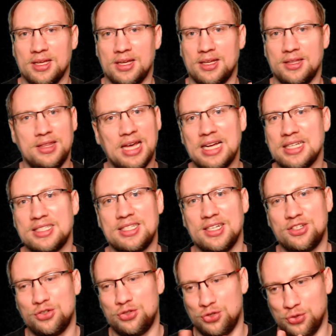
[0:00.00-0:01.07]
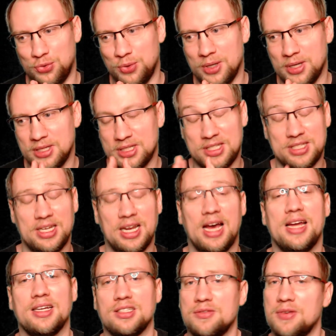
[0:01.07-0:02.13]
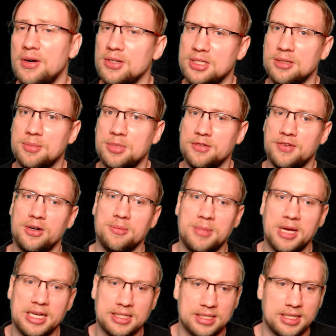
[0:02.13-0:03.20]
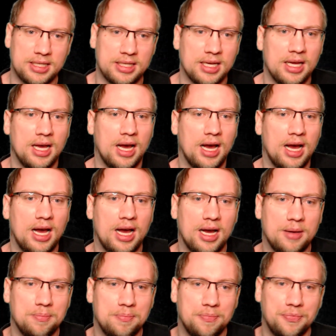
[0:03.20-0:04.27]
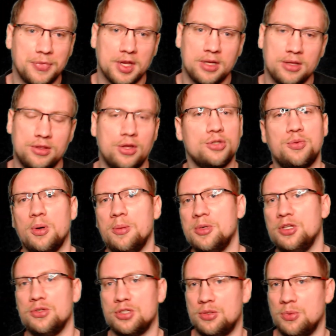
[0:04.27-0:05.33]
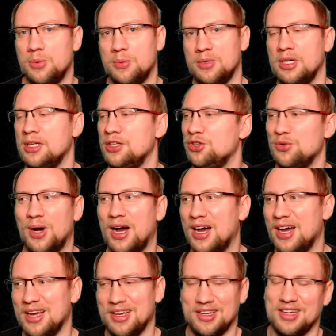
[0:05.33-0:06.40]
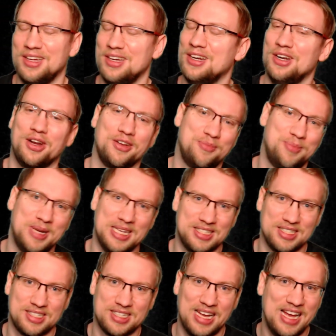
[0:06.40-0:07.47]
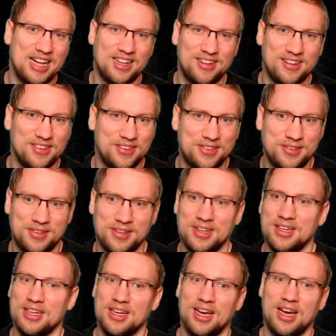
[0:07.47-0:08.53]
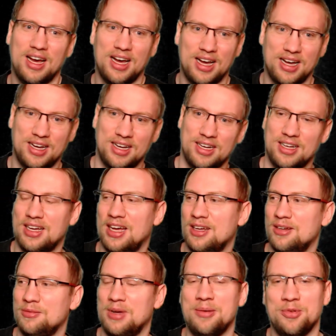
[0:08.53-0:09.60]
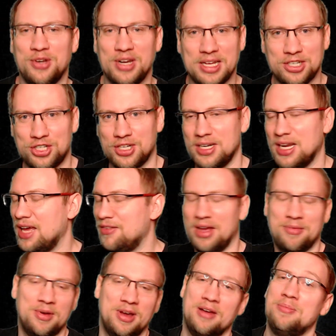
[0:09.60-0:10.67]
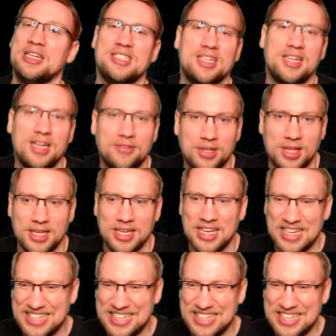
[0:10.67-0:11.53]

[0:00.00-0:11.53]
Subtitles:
that's it to sliders. Very simple, very basic. Those will be used in UI in a lot of places. Health, ammunition, basically everything.